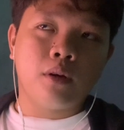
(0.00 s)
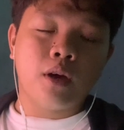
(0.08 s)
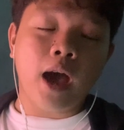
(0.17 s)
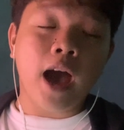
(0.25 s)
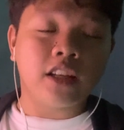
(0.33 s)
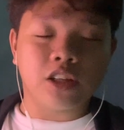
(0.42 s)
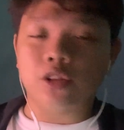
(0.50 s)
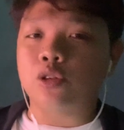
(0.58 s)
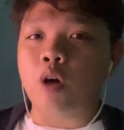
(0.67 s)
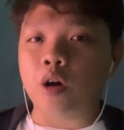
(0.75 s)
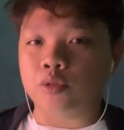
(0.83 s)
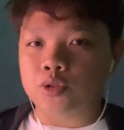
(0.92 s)
I didn't know
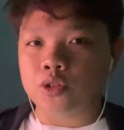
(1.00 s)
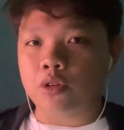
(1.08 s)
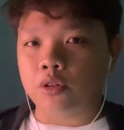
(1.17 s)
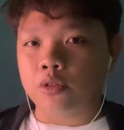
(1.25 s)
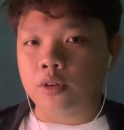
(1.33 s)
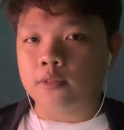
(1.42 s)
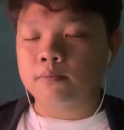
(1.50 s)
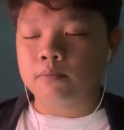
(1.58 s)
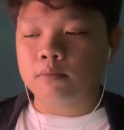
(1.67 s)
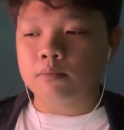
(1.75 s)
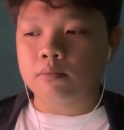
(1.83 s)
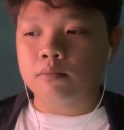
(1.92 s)
how to start it
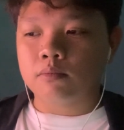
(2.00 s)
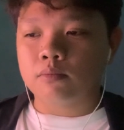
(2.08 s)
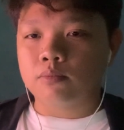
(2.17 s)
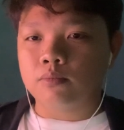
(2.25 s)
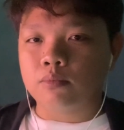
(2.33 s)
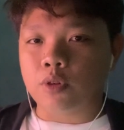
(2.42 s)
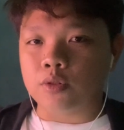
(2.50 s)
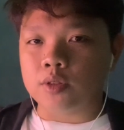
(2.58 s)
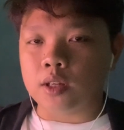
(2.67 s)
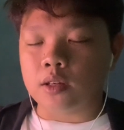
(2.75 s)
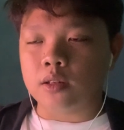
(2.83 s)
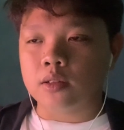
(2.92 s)
per
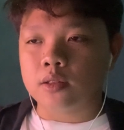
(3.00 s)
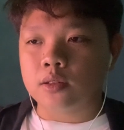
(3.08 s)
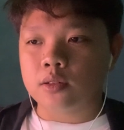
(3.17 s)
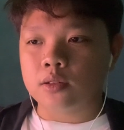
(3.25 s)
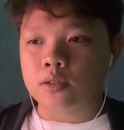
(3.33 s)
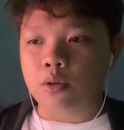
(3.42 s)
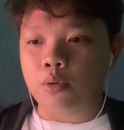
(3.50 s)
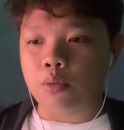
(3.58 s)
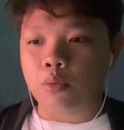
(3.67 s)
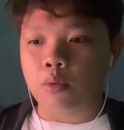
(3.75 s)
se. So